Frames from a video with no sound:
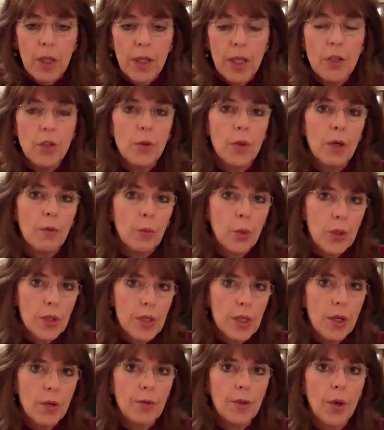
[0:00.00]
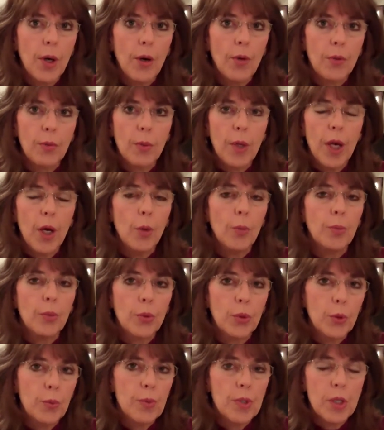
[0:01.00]
They do have more self-help
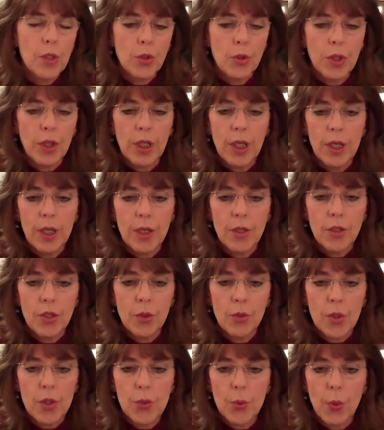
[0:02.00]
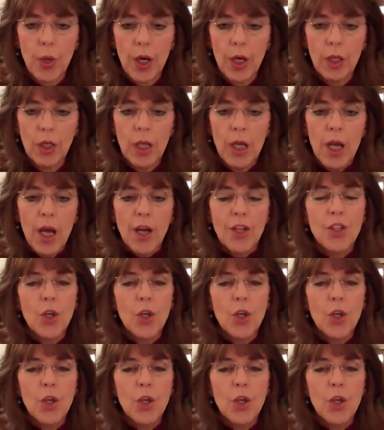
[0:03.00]
groups that you could get into as well.